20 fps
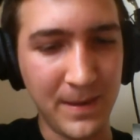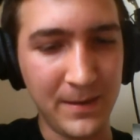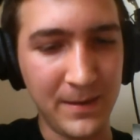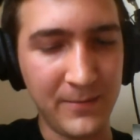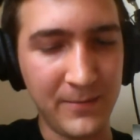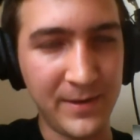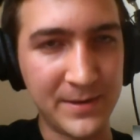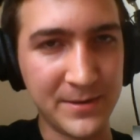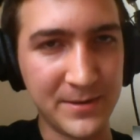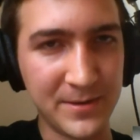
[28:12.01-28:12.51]

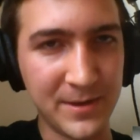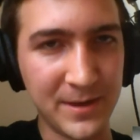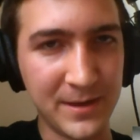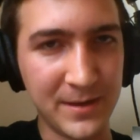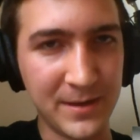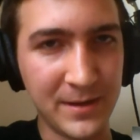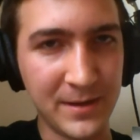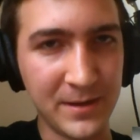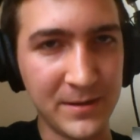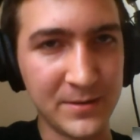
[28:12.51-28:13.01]
feature that
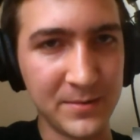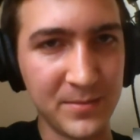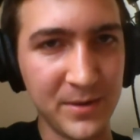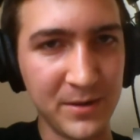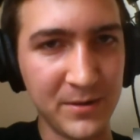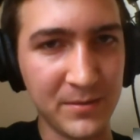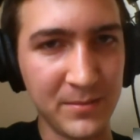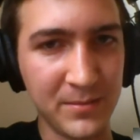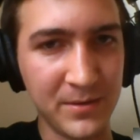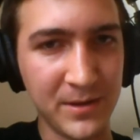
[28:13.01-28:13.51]
needed to be
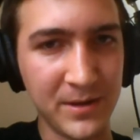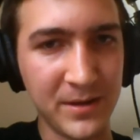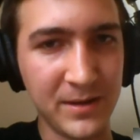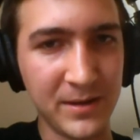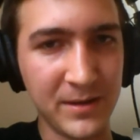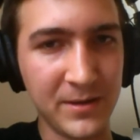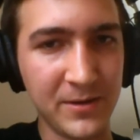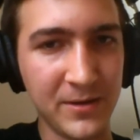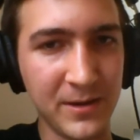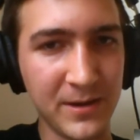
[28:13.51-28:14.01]
completed
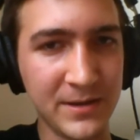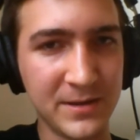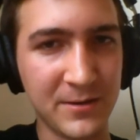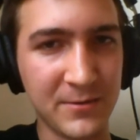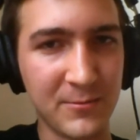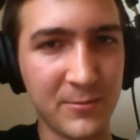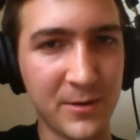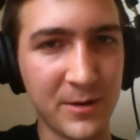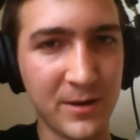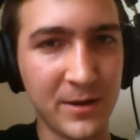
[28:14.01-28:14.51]
and you guys are
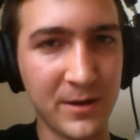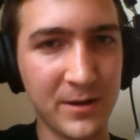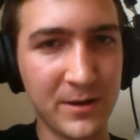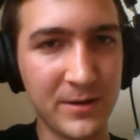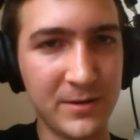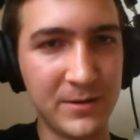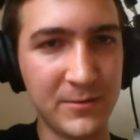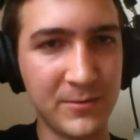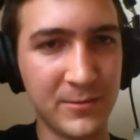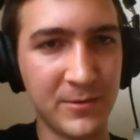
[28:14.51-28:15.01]
working
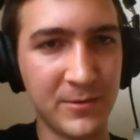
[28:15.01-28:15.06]
on,